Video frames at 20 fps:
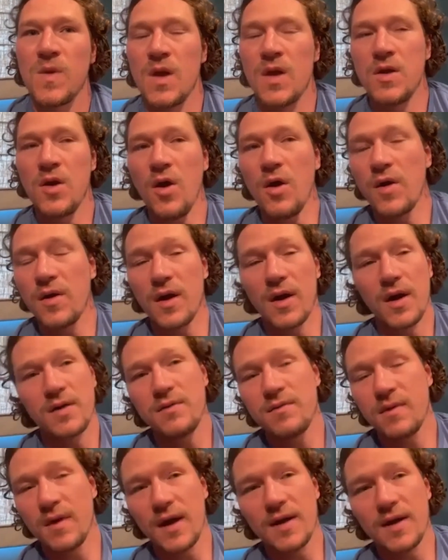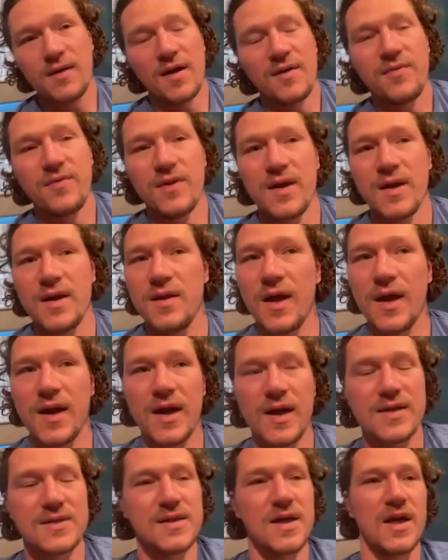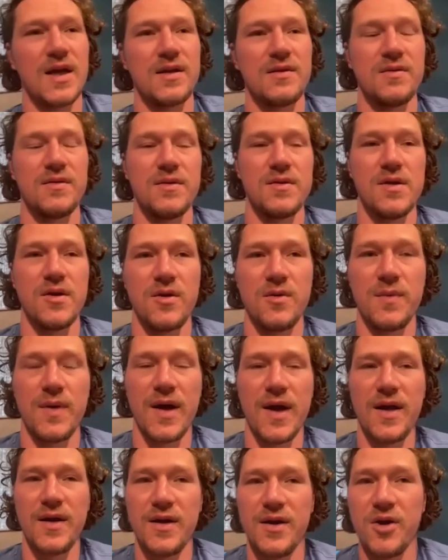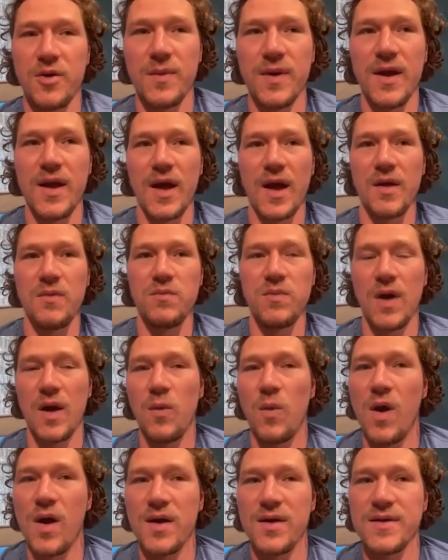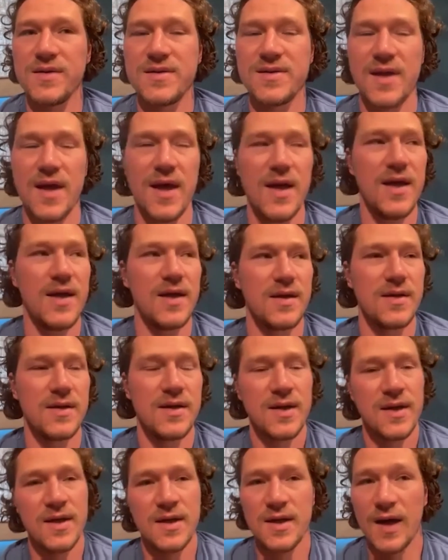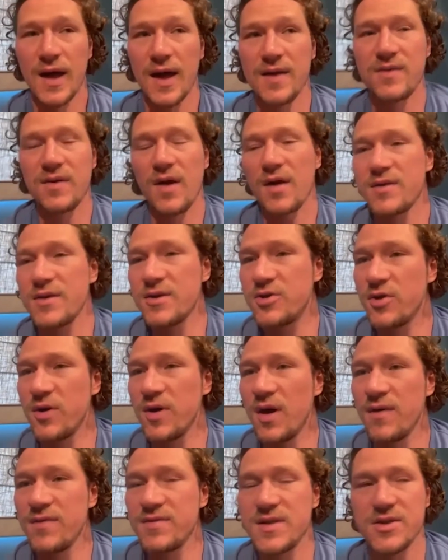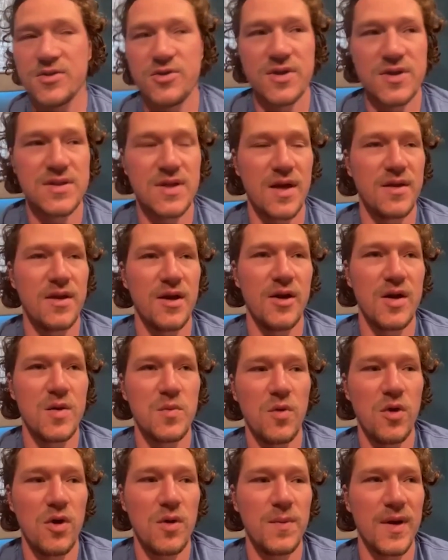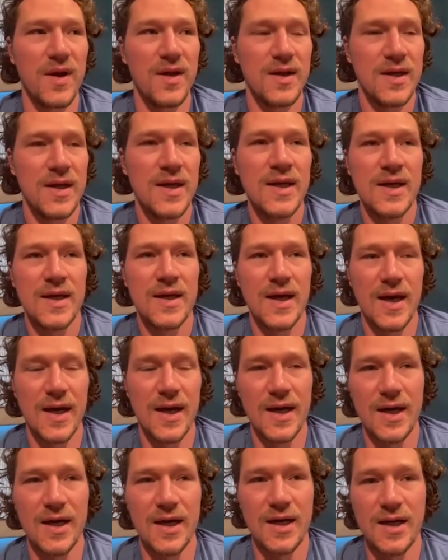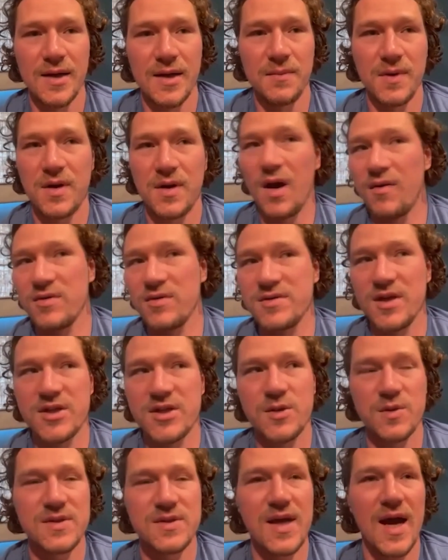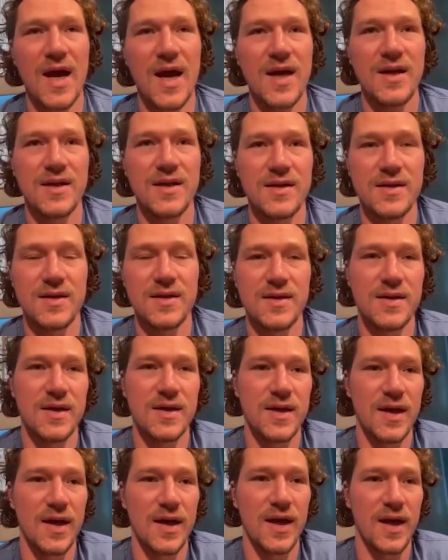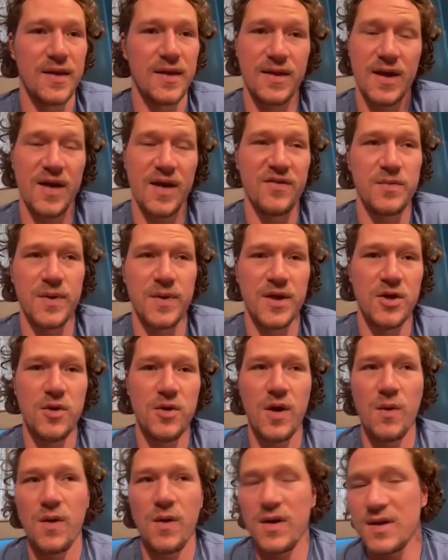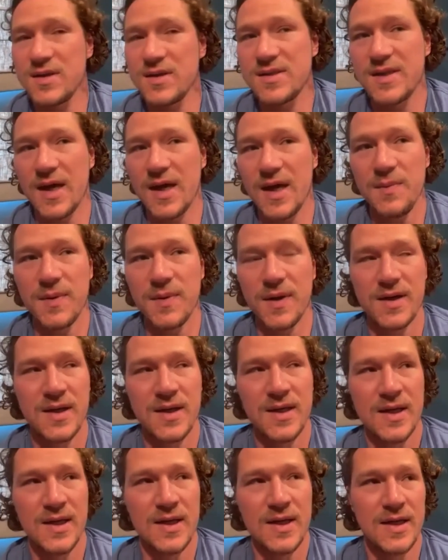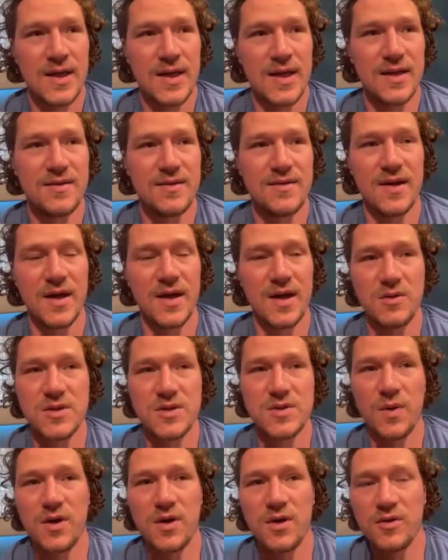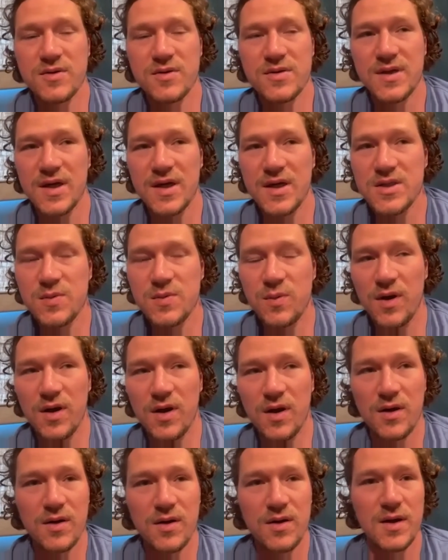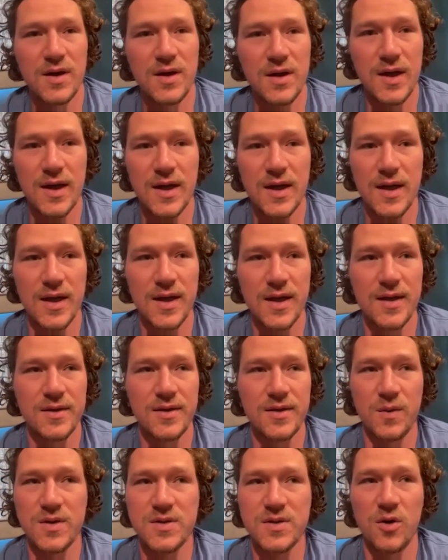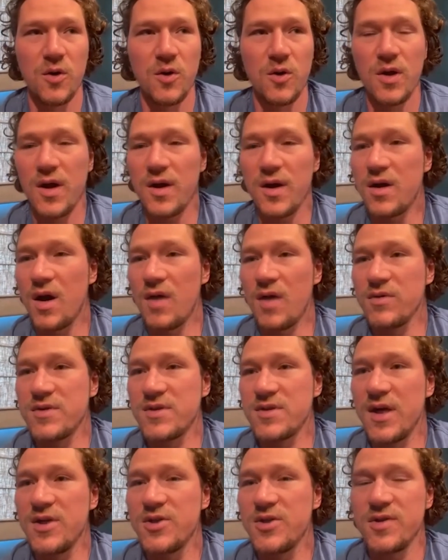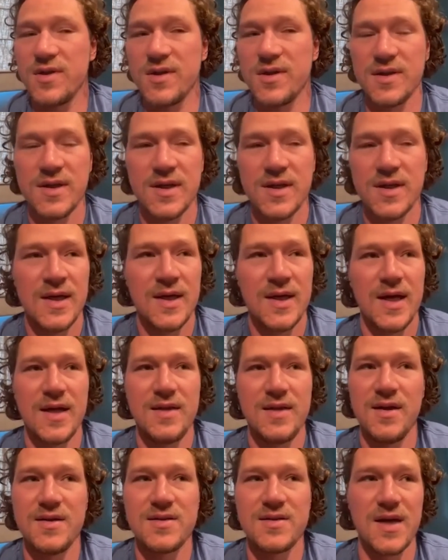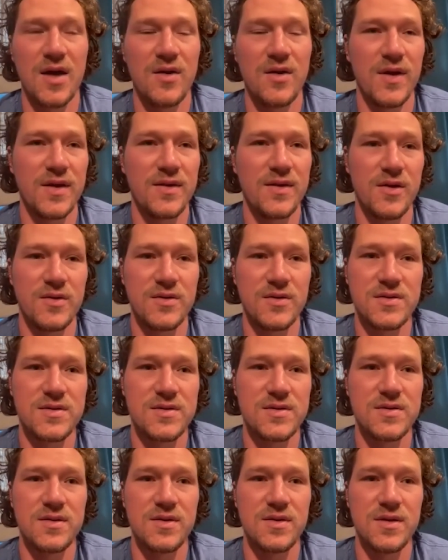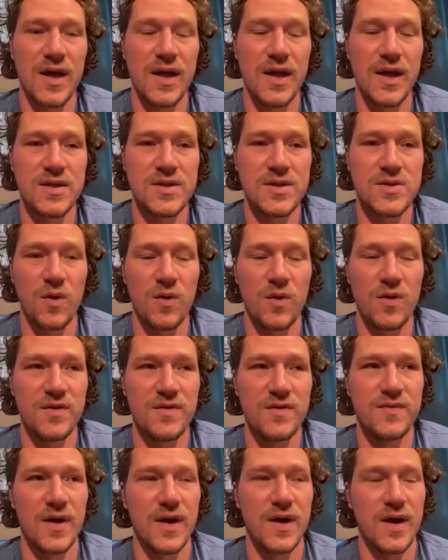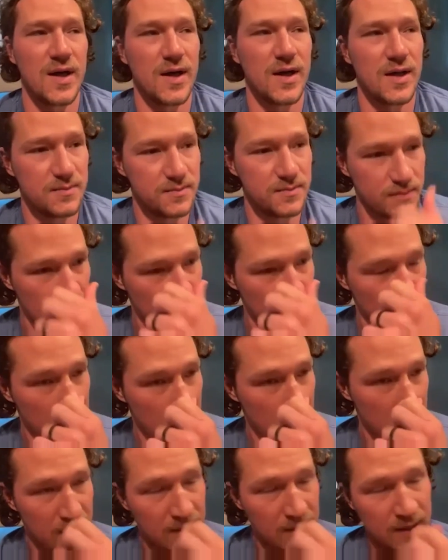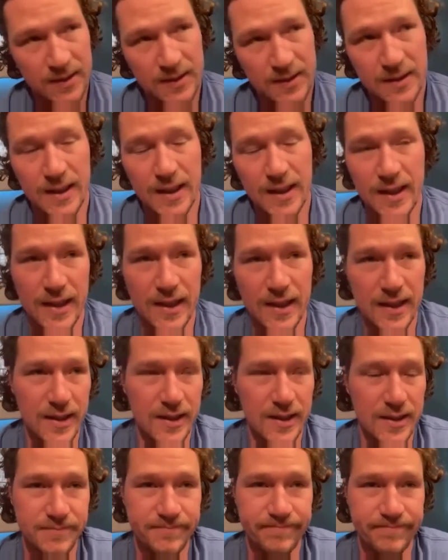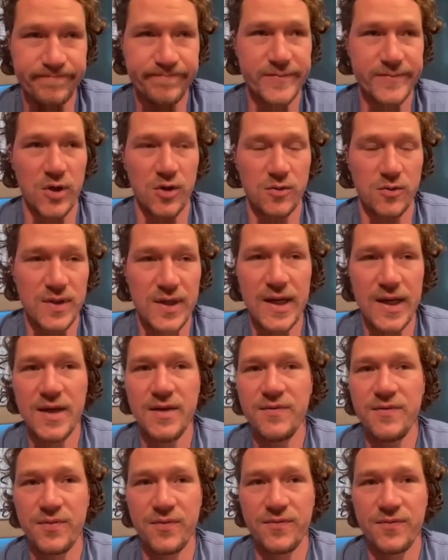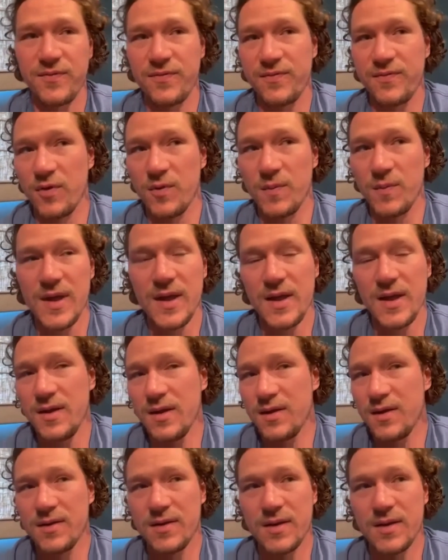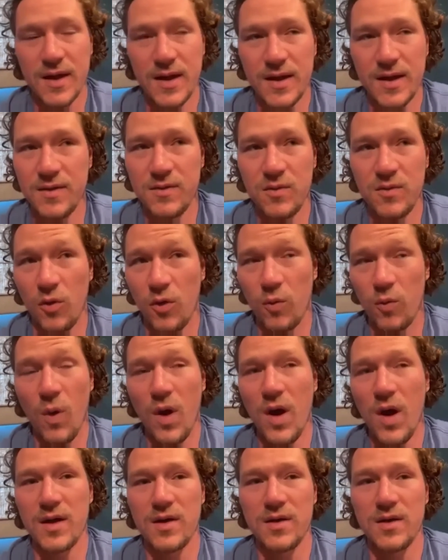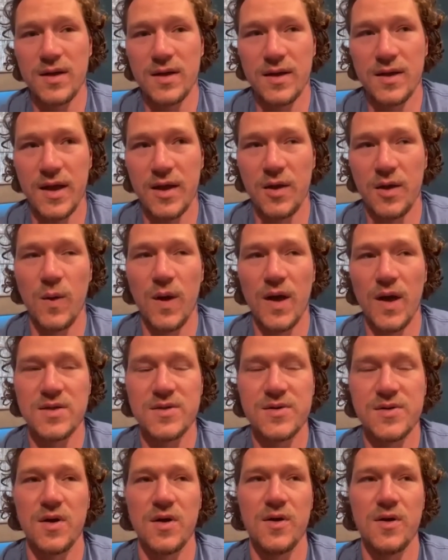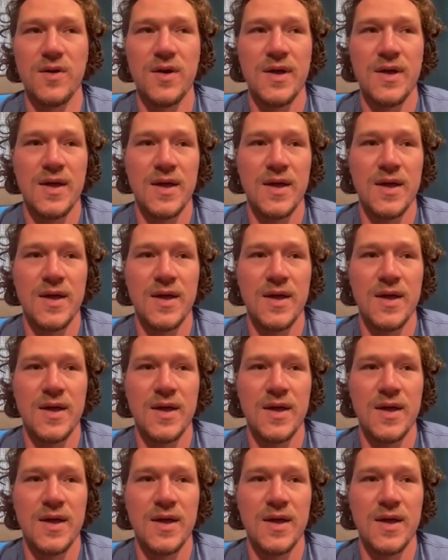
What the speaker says: No, I definitely, like I said, at, you know, my end of year meeting, I wanted to stay, and I had talked to Tree. Obviously Tree's not there anymore, but the conversation was had, and I think everybody knew I wanted to stay, but it was one of those things where there wasn't a whole lot of conversation, and it didn't sound like there was any sort of, you know, need for me and or want in a way. So